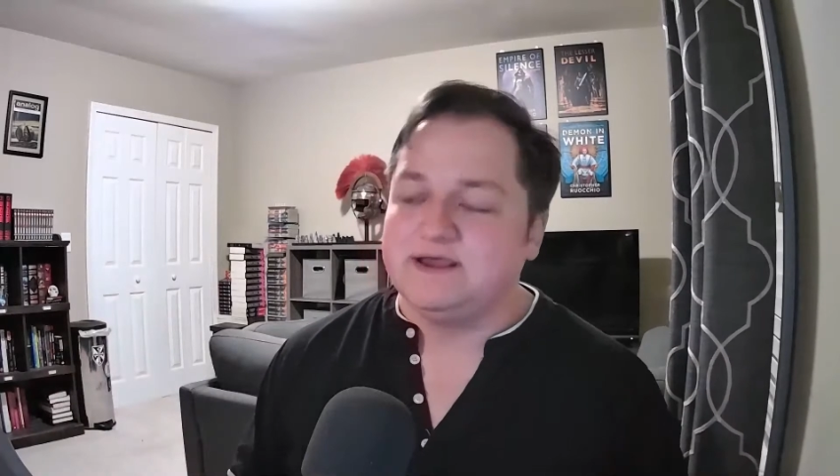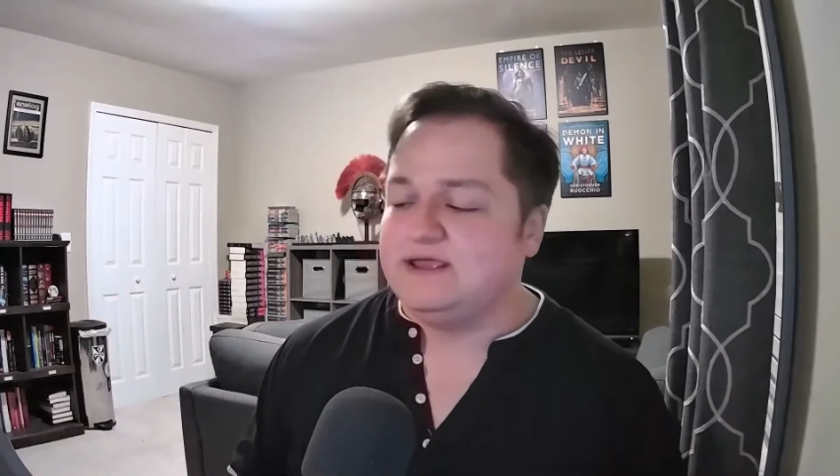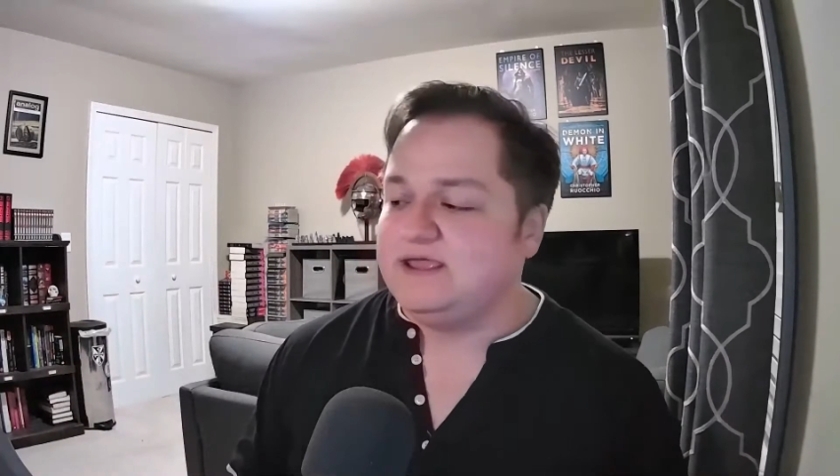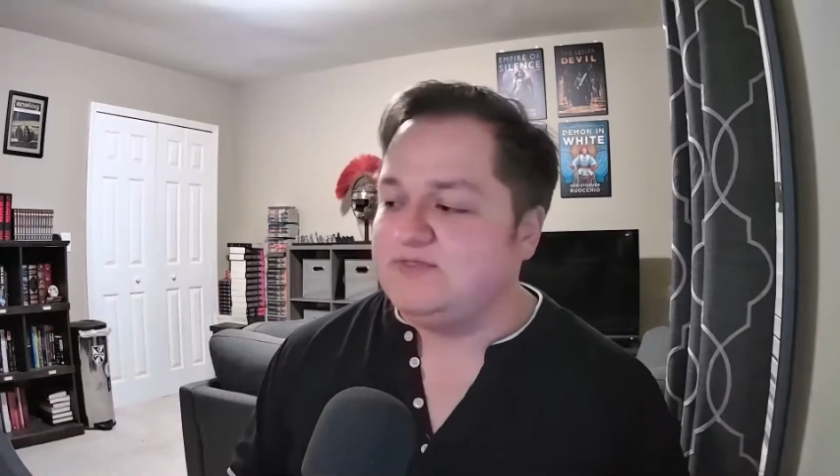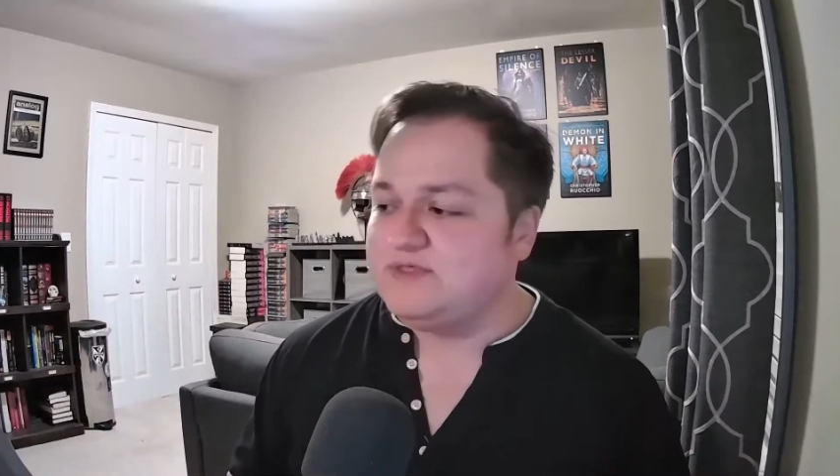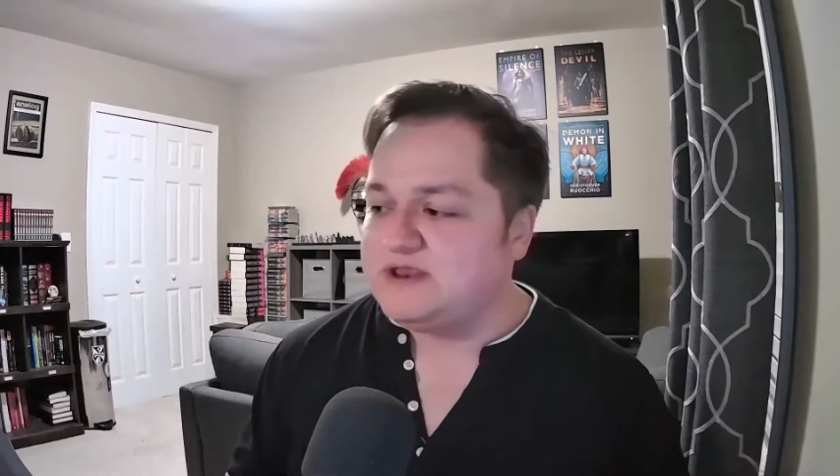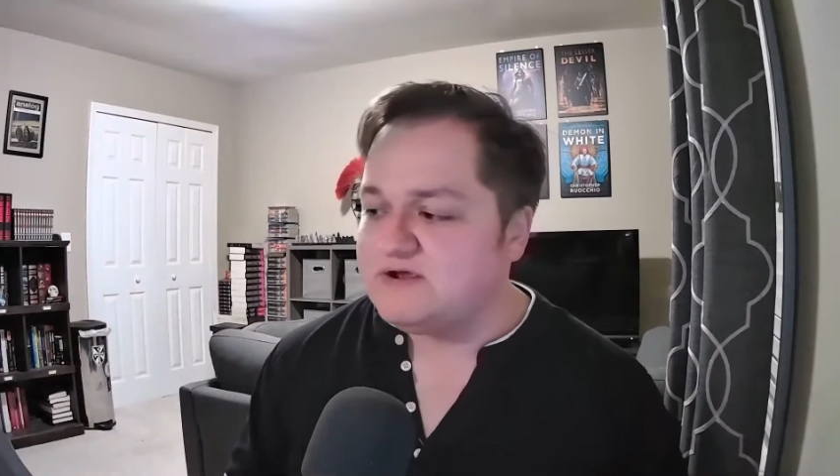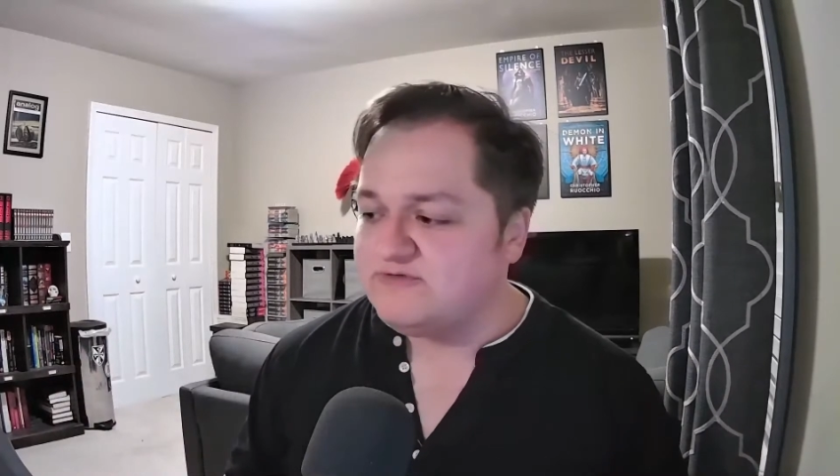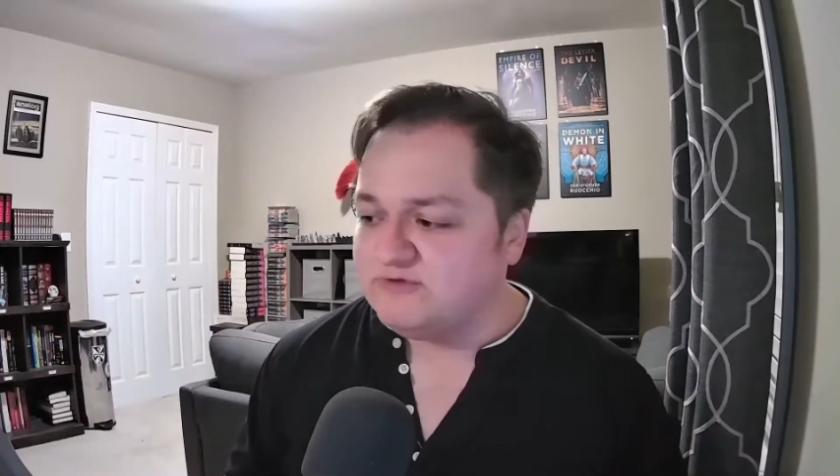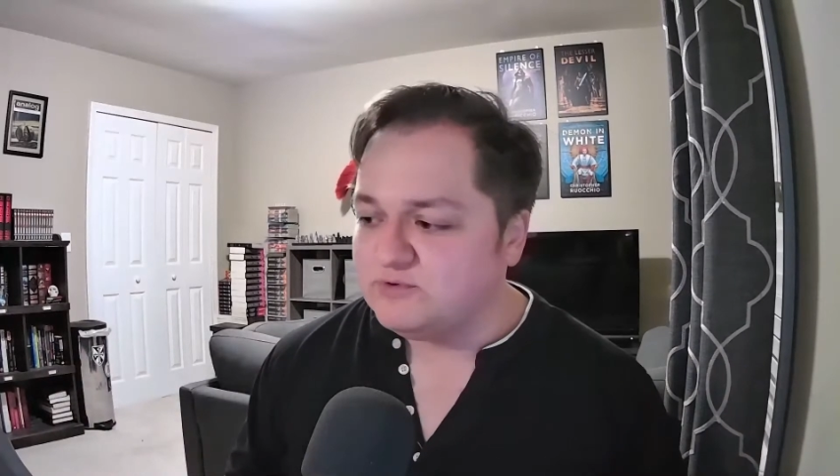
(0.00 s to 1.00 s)
in the
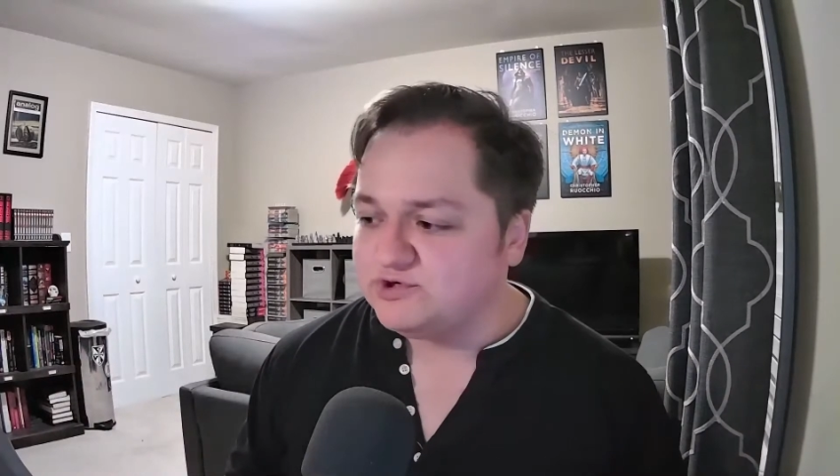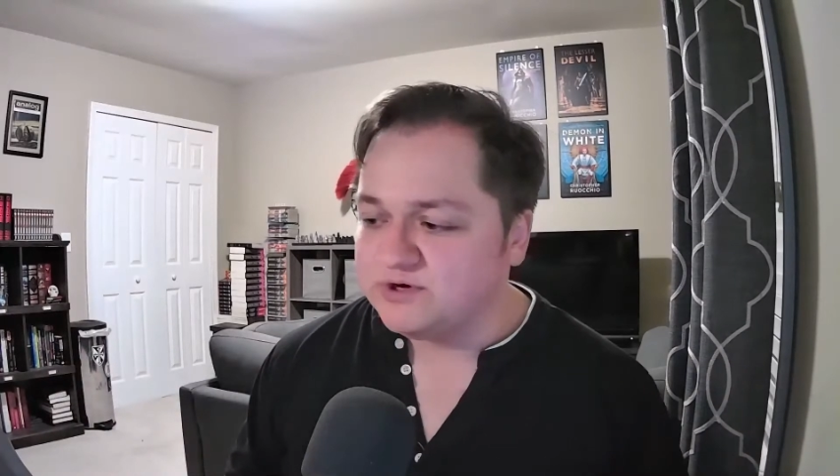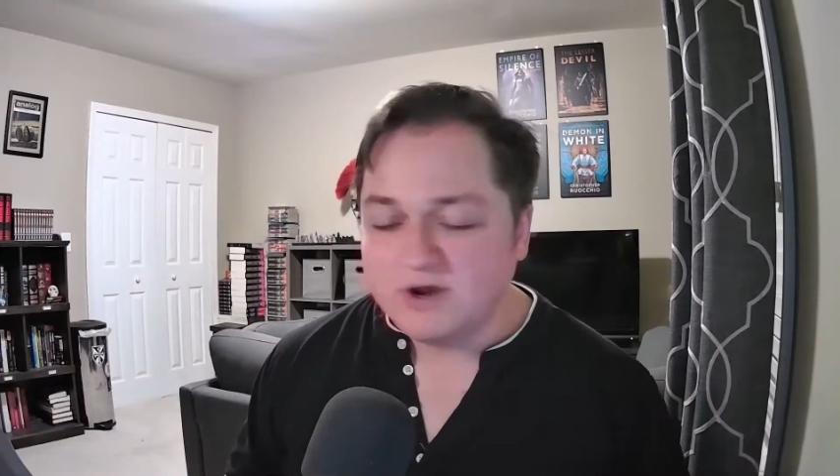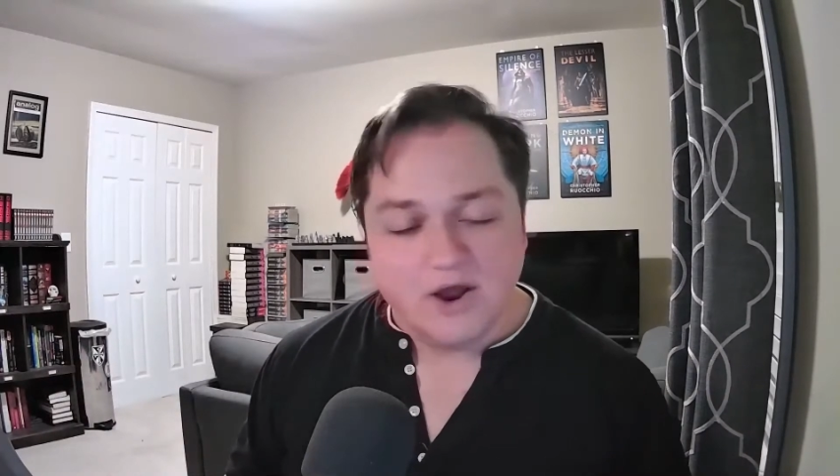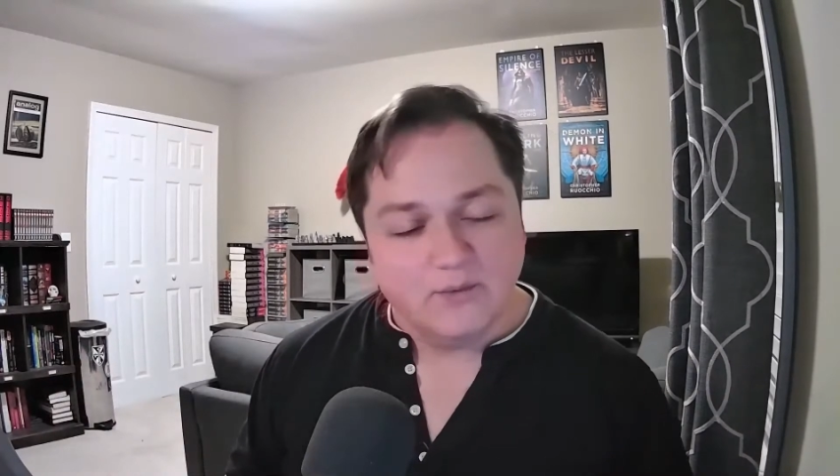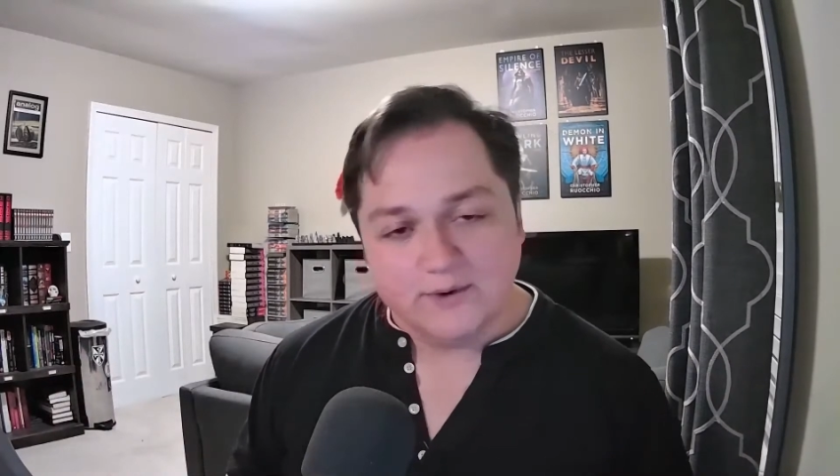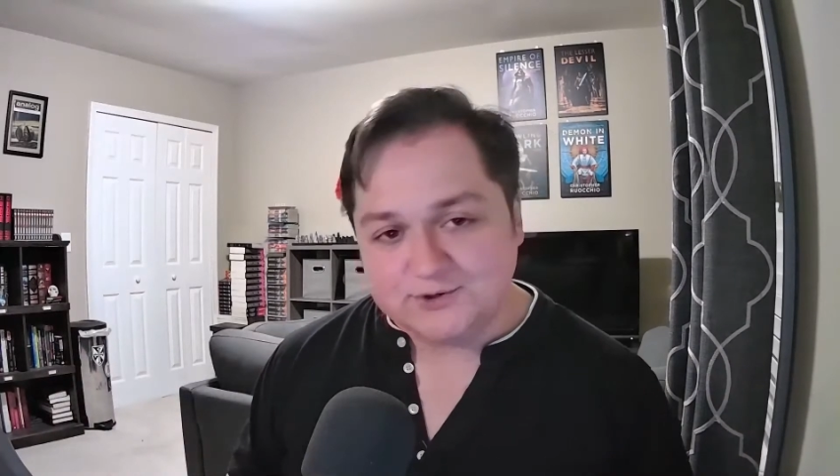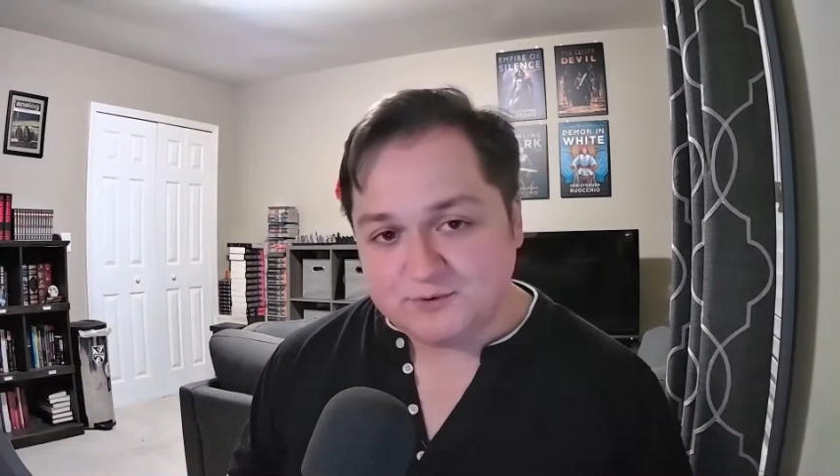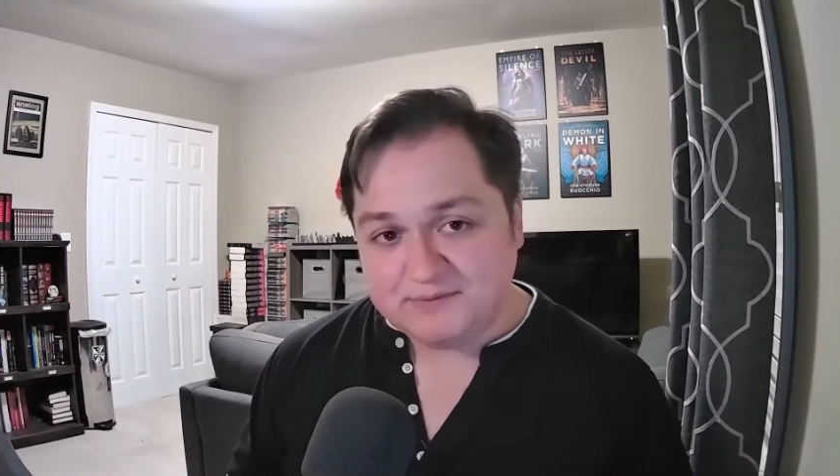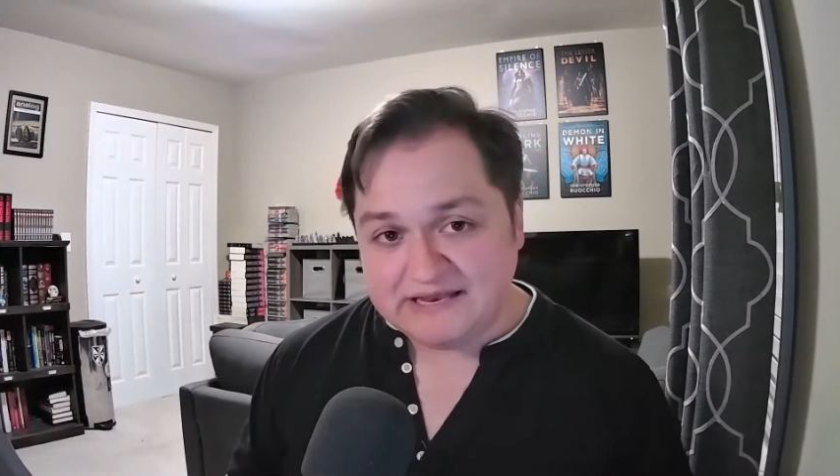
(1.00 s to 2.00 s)
near future,
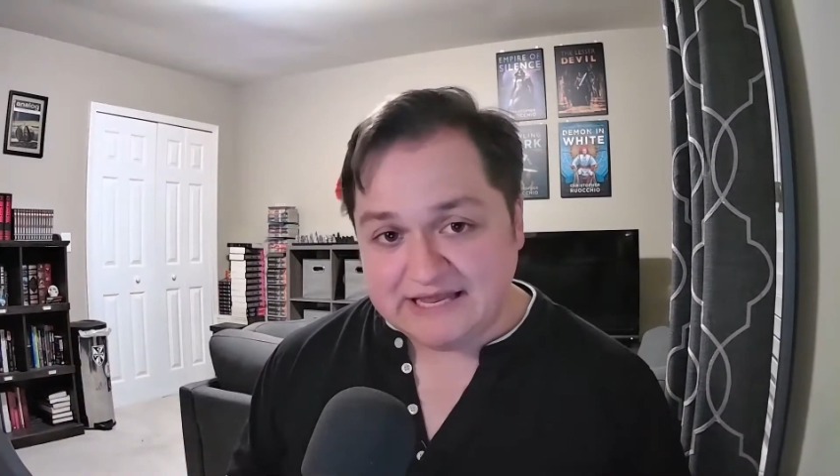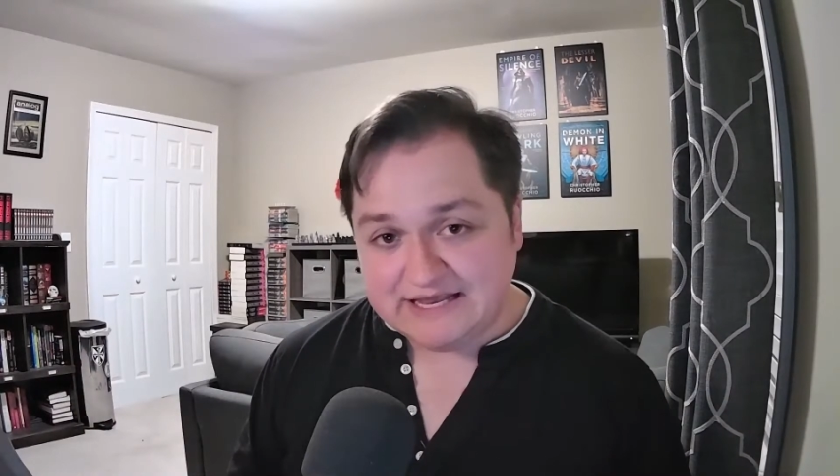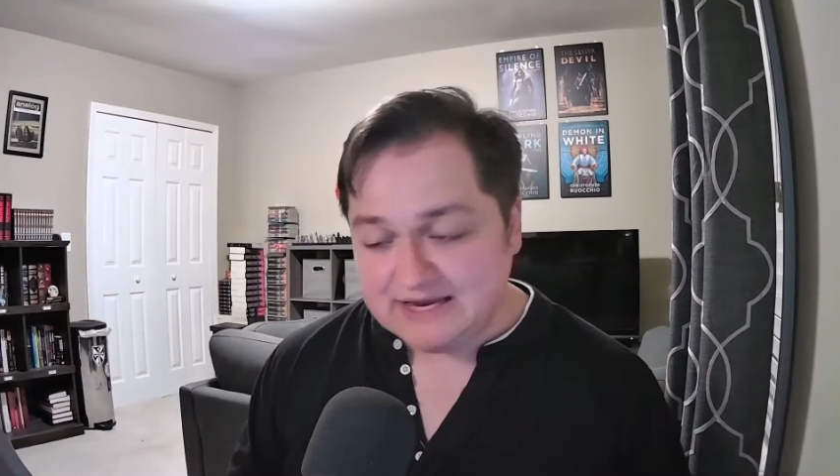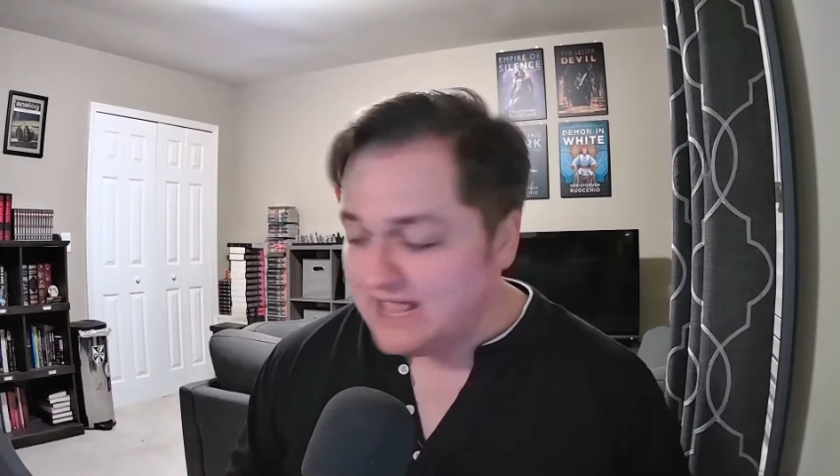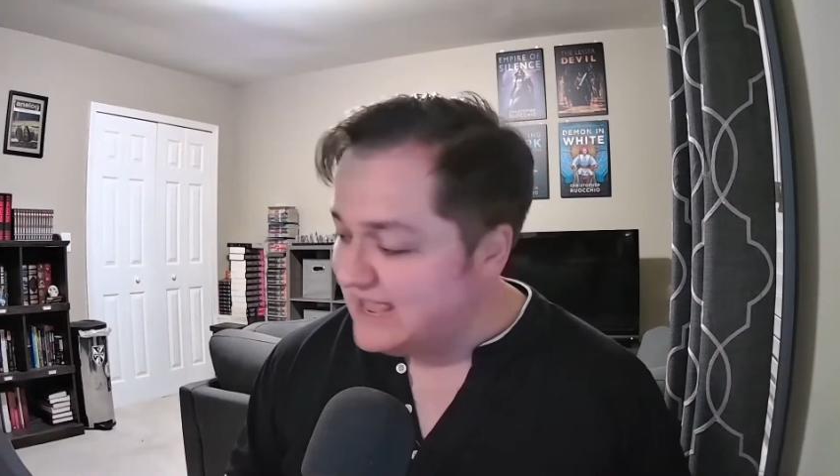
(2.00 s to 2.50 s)
which would be neat,